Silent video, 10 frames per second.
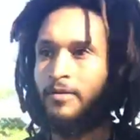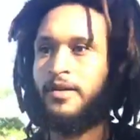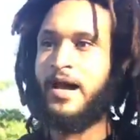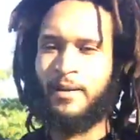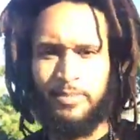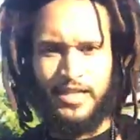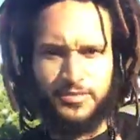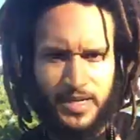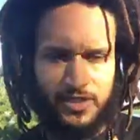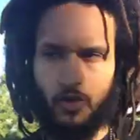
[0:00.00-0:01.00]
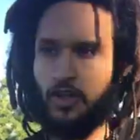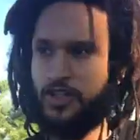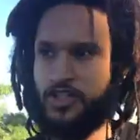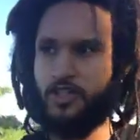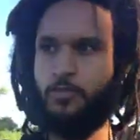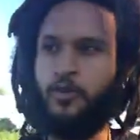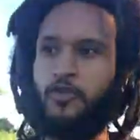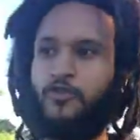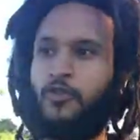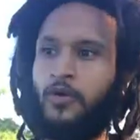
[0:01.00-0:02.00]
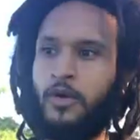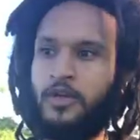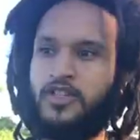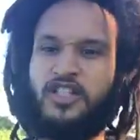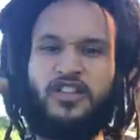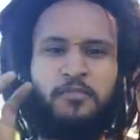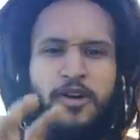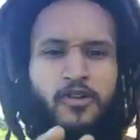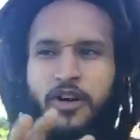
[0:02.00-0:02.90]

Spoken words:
God bless my daughter. She's a mirror